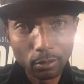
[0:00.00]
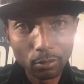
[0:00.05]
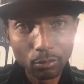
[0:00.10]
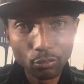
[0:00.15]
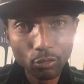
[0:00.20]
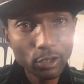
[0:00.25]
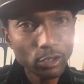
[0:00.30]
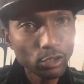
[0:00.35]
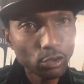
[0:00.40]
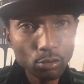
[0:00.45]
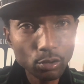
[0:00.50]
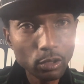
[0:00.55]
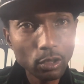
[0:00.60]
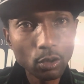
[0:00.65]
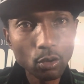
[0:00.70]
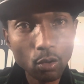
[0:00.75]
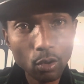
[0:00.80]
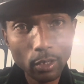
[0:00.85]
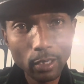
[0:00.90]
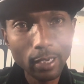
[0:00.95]
Rich used to
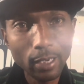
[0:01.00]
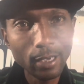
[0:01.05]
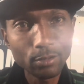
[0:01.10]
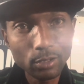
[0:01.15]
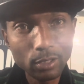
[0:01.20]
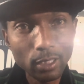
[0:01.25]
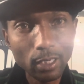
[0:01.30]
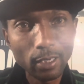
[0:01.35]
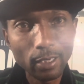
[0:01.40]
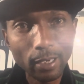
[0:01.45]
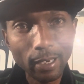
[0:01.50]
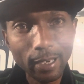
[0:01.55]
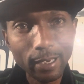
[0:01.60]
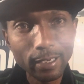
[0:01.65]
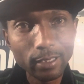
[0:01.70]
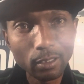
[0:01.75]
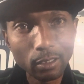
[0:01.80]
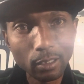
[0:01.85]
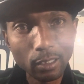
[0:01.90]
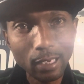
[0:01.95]
go in the house at 8
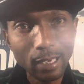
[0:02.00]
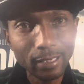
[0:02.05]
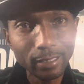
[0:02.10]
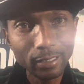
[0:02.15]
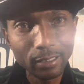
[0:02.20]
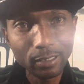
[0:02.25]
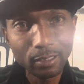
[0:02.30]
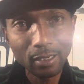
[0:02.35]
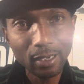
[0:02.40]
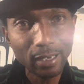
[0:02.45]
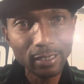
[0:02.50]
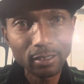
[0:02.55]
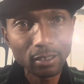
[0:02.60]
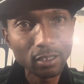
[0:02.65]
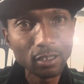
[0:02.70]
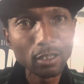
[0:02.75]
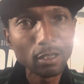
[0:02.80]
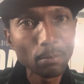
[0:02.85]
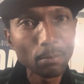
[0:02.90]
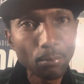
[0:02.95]
o'clock at night.
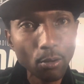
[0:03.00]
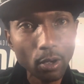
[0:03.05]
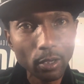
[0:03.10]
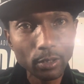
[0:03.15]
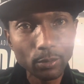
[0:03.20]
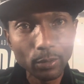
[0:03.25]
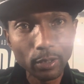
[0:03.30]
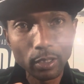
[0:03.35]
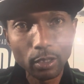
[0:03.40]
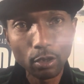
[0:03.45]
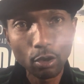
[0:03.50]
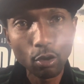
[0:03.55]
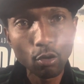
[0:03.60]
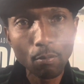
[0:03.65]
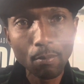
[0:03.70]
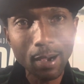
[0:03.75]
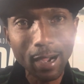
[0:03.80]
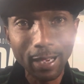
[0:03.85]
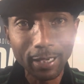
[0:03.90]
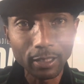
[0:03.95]
He didn't party with
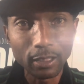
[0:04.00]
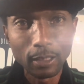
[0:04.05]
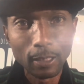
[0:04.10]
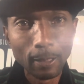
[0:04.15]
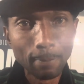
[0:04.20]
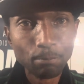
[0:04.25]
nobody.